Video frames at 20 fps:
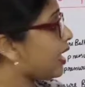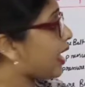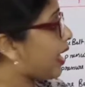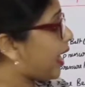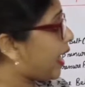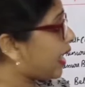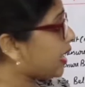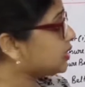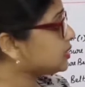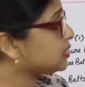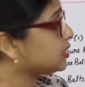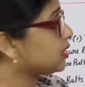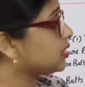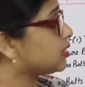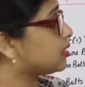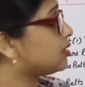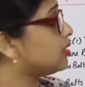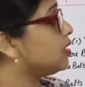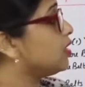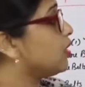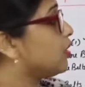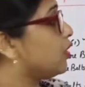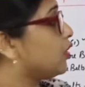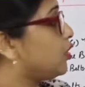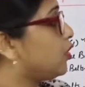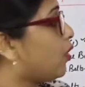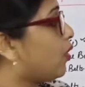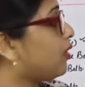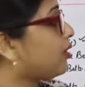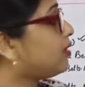As here
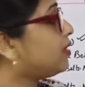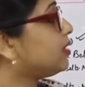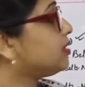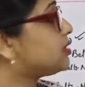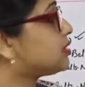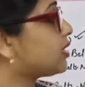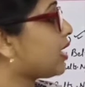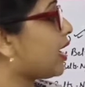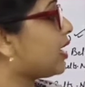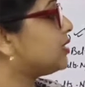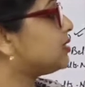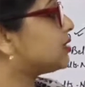northeast and